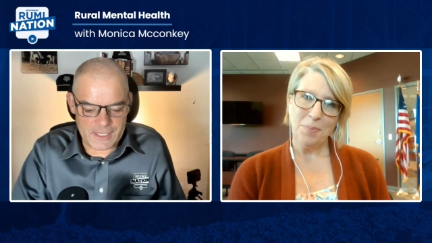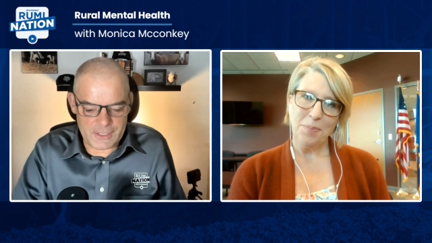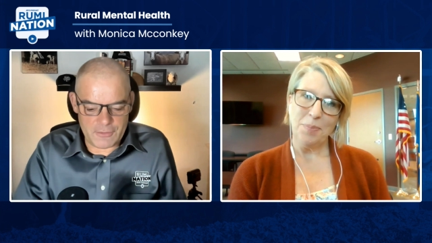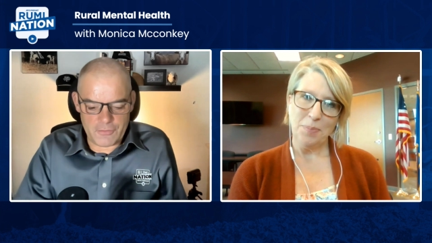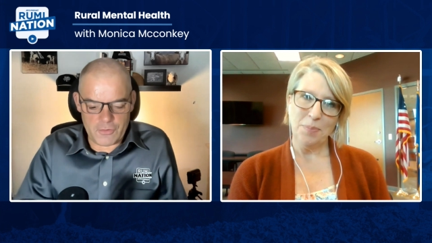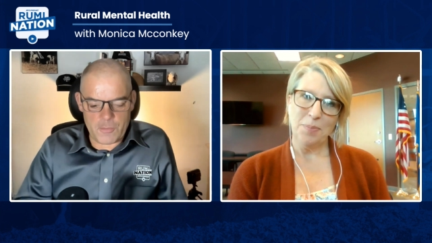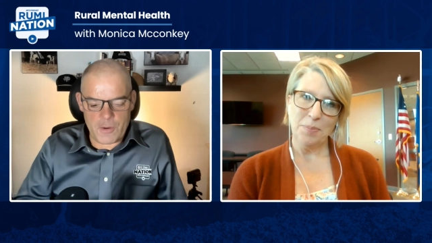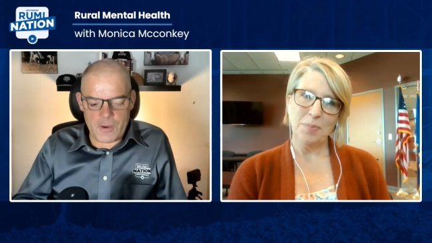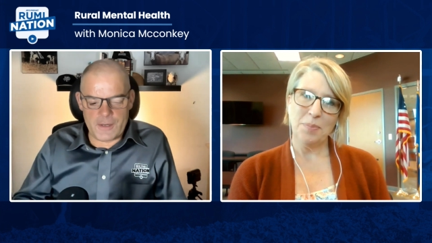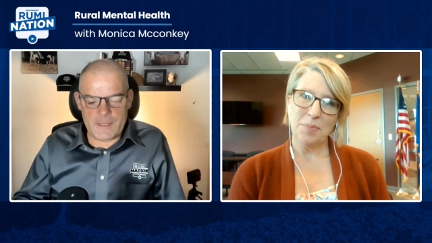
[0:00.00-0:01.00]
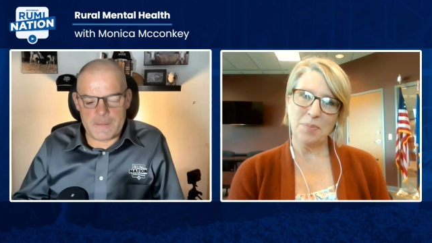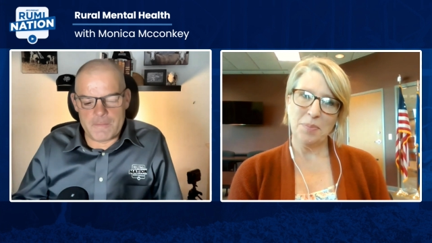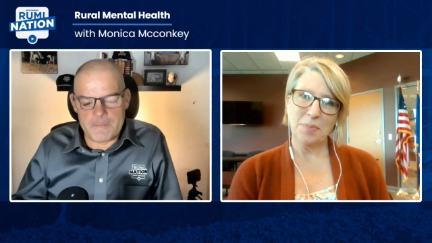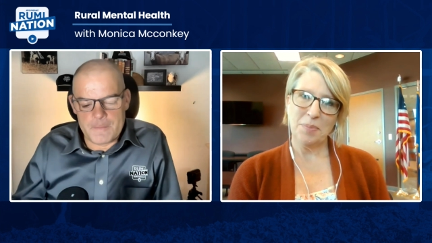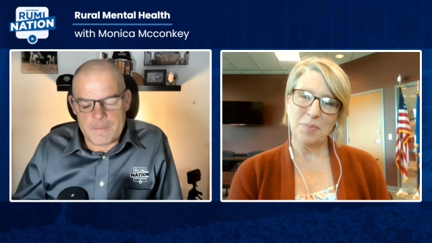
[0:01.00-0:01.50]
Speaker 1: you for your part in it.
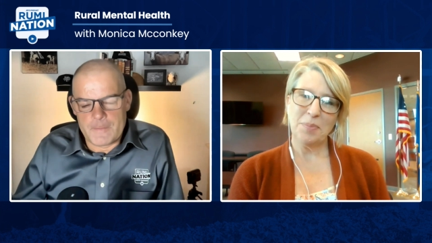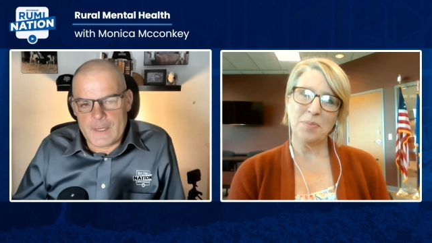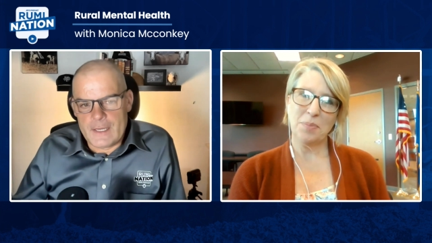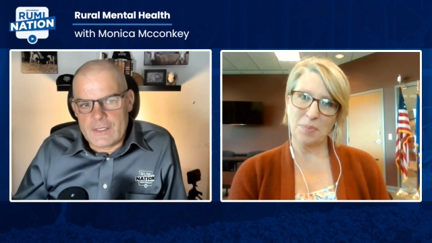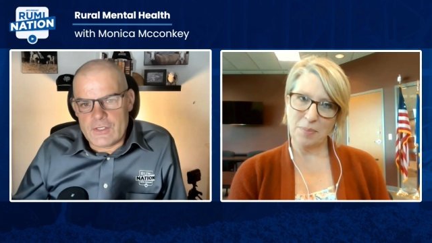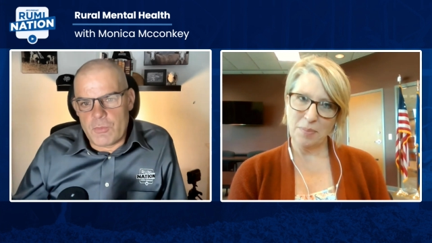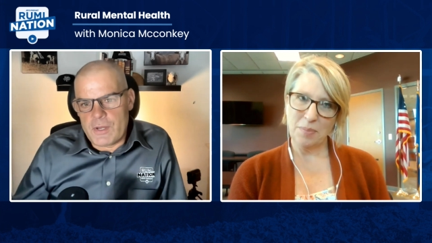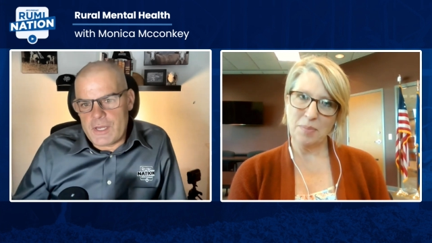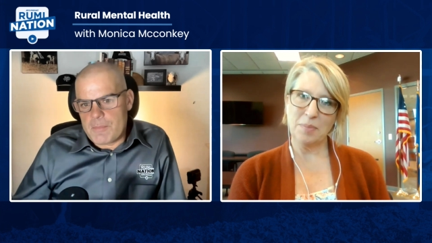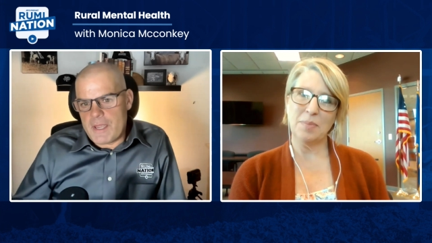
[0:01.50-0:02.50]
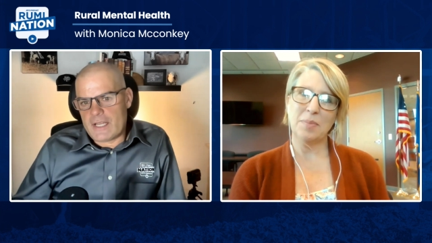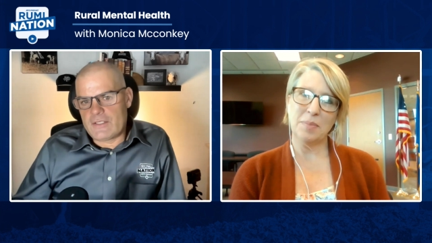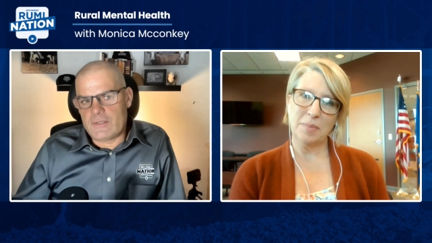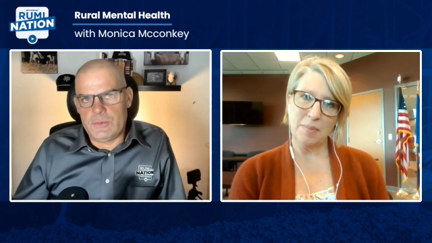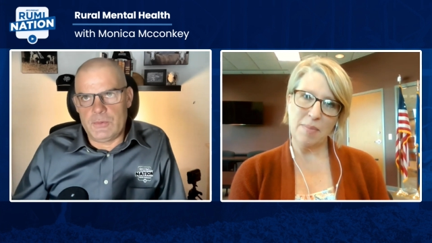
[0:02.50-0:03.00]
So bringing it back
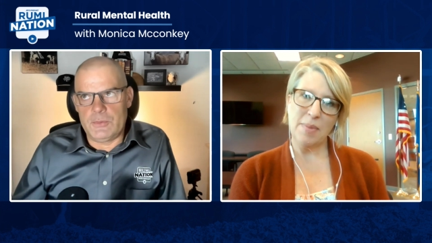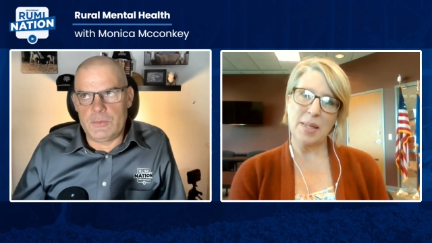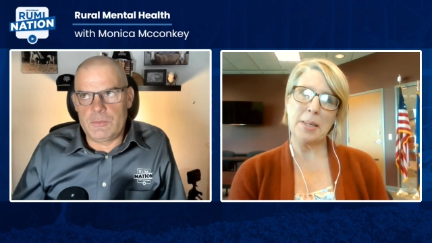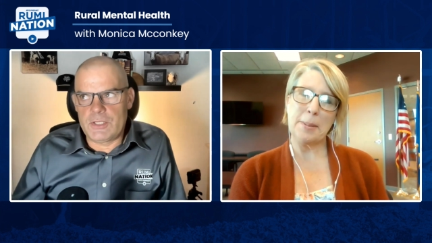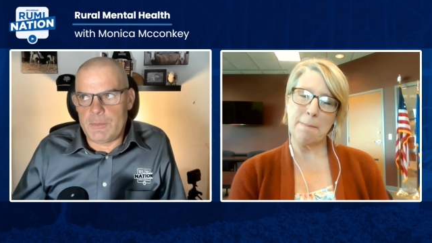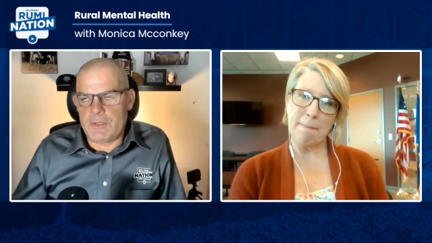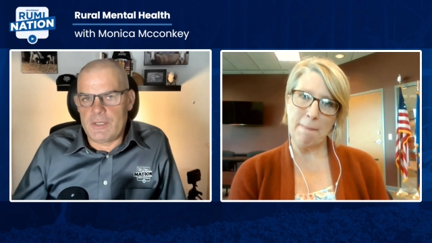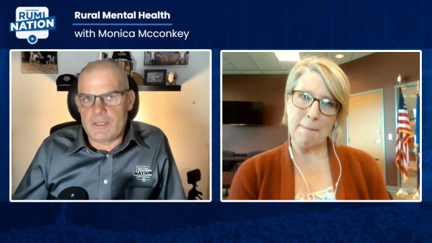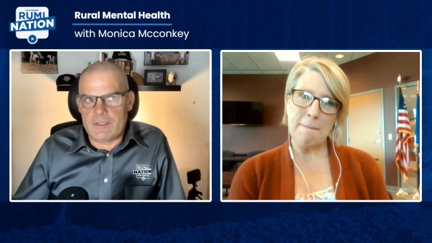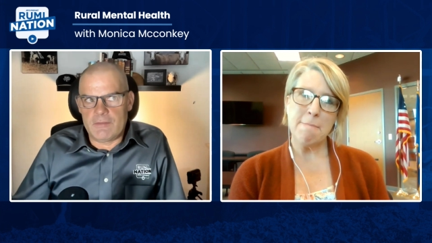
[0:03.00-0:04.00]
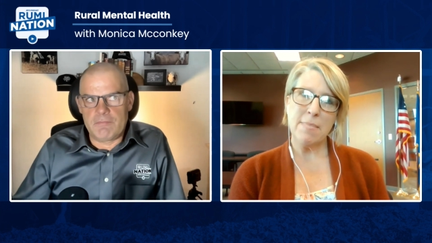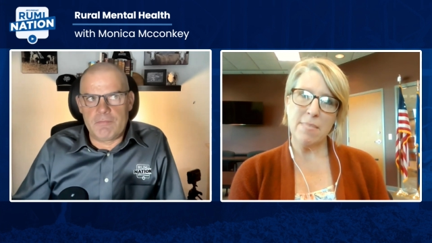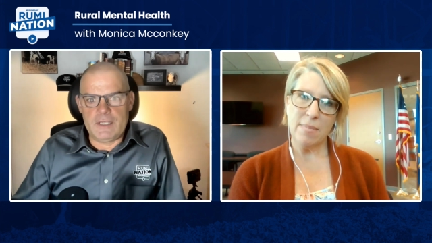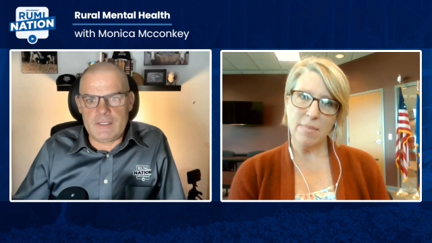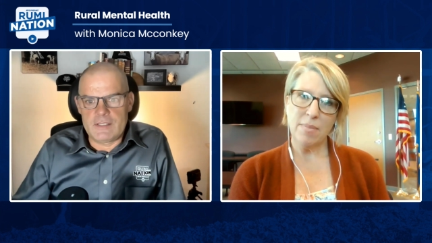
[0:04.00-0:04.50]
to some of the
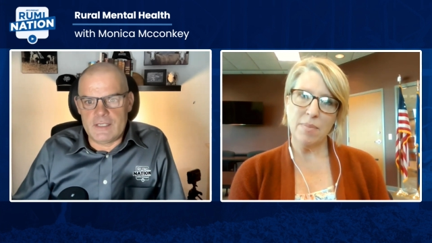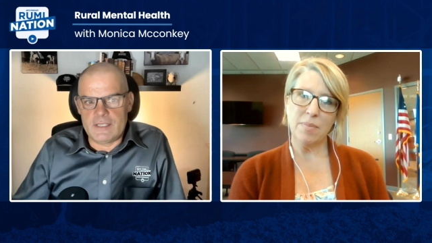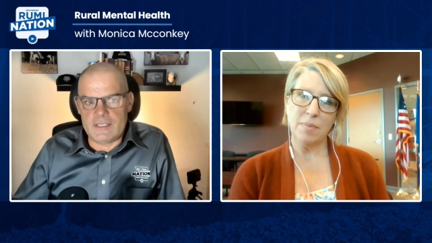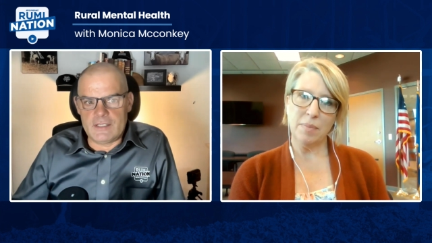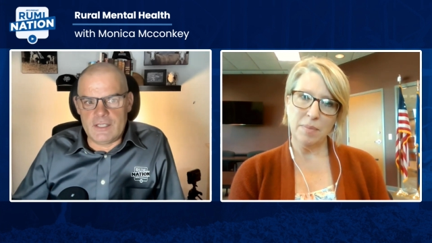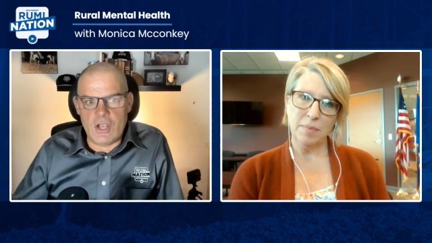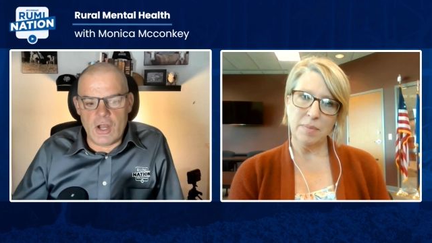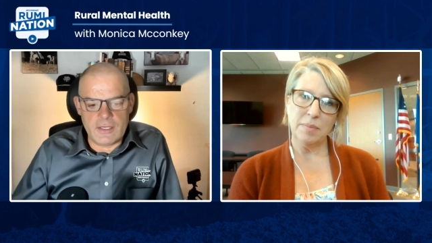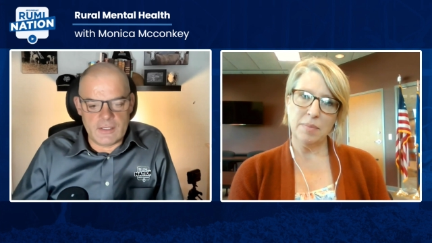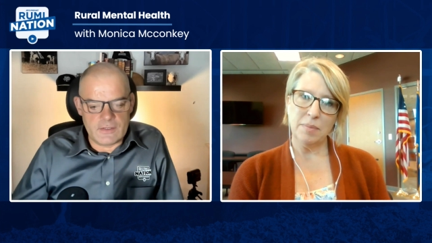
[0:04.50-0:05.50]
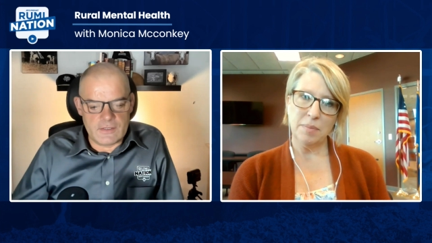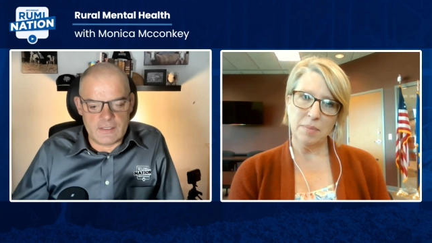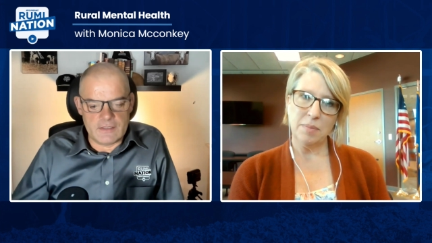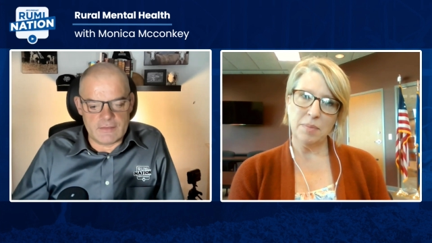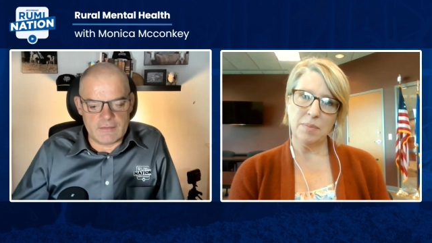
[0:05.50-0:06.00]
things that the audience
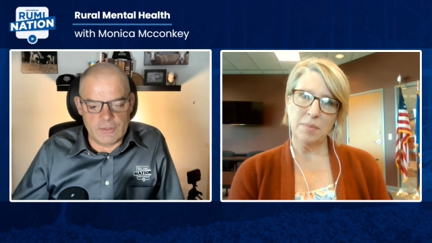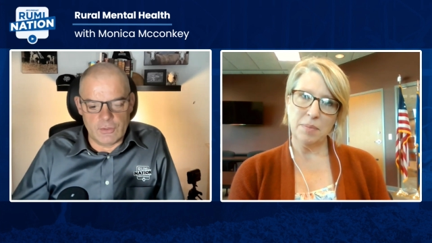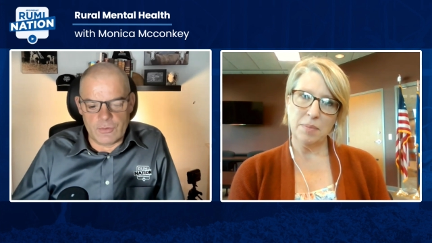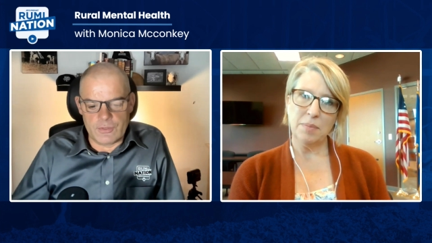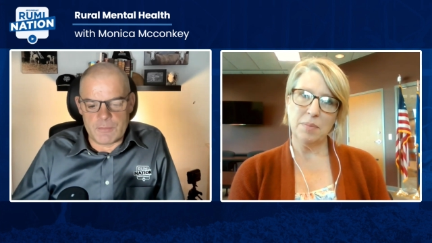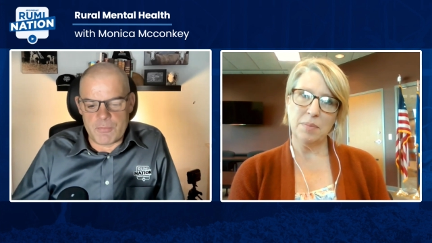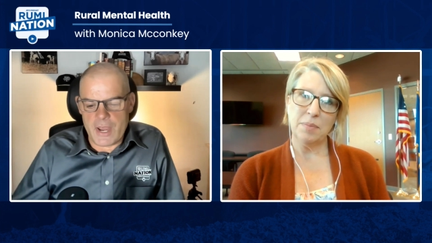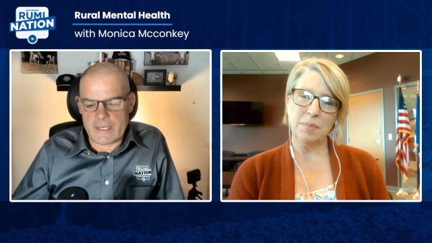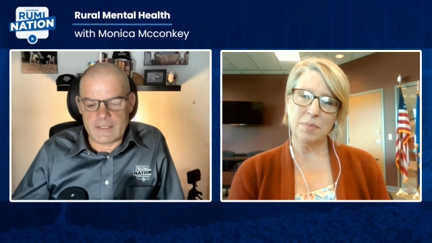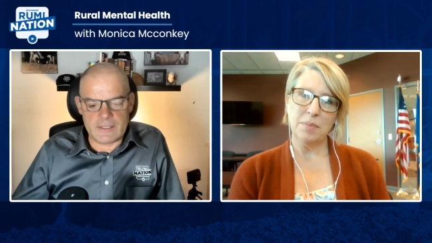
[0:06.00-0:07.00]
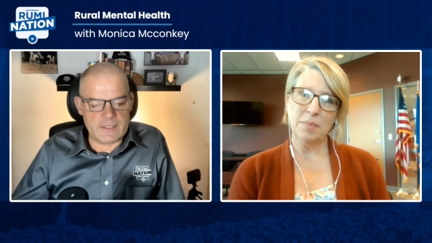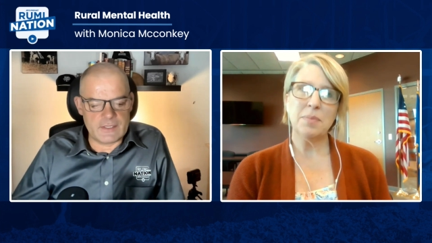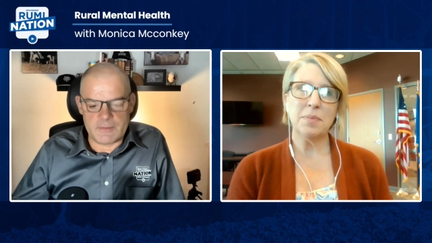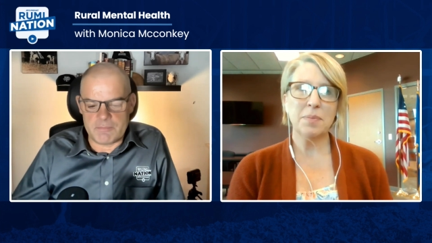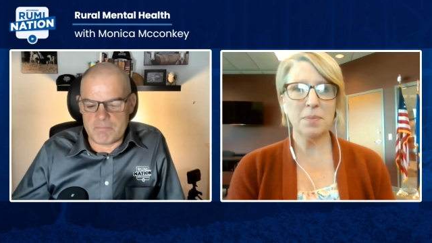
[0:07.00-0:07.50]
can learn and practice,
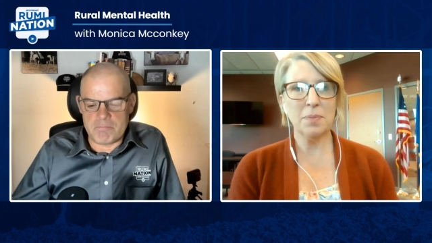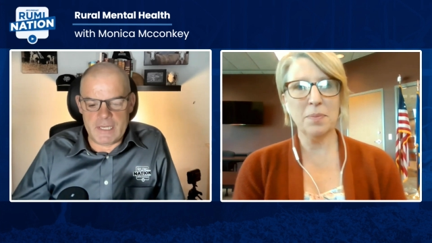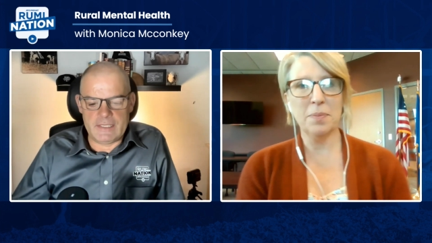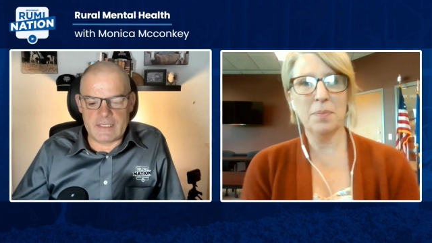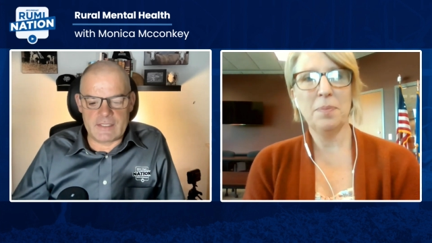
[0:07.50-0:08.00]
some basic mm-hmm.